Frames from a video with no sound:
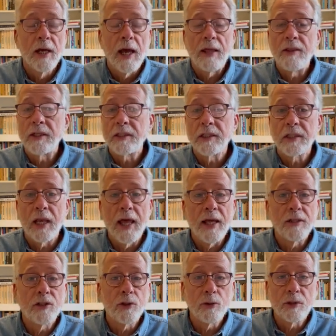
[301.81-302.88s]
and this has
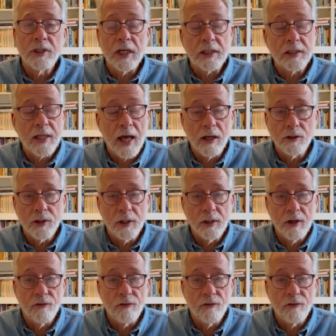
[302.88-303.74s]
led to 6,000